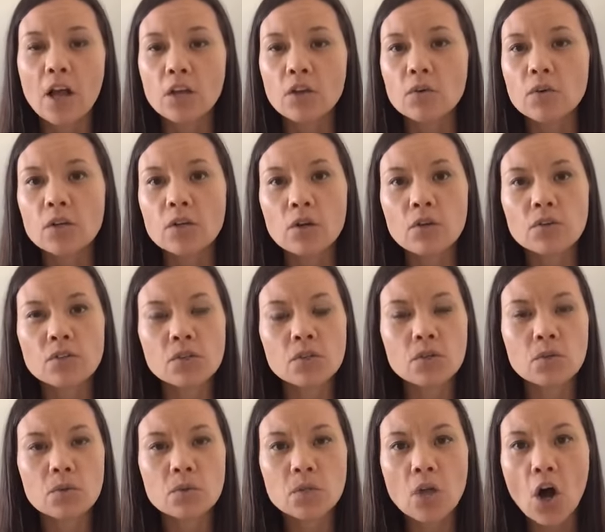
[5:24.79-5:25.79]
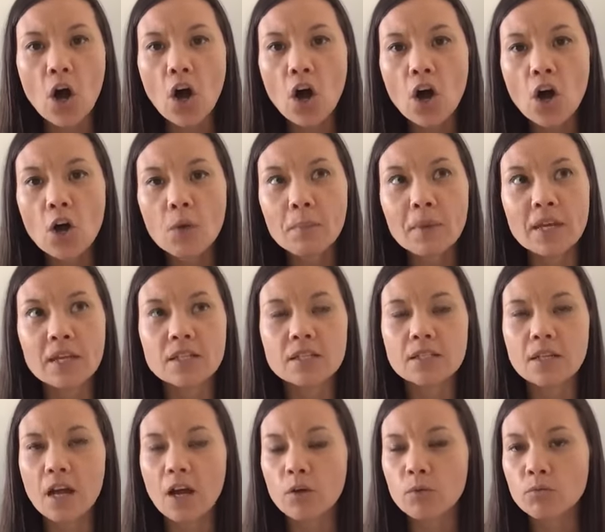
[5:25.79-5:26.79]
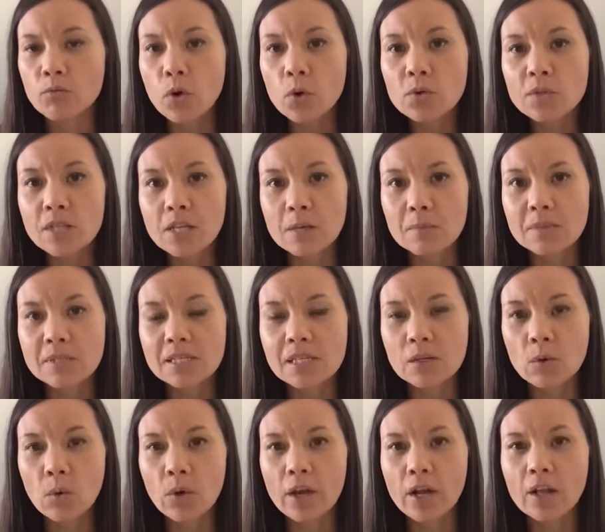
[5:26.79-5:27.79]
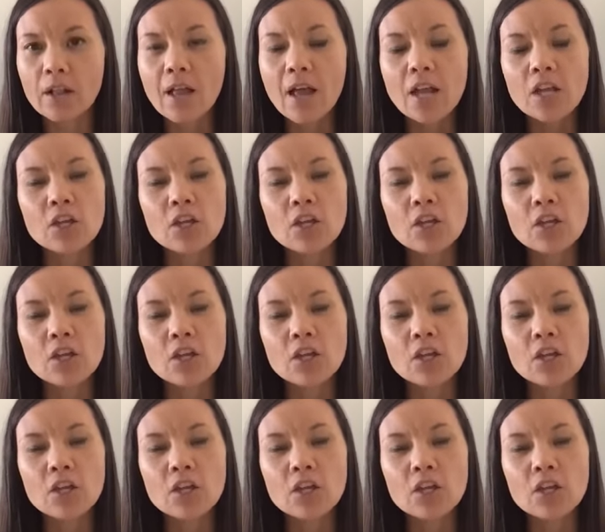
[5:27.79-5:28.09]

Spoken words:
You can also use almond, rosehip seed oil.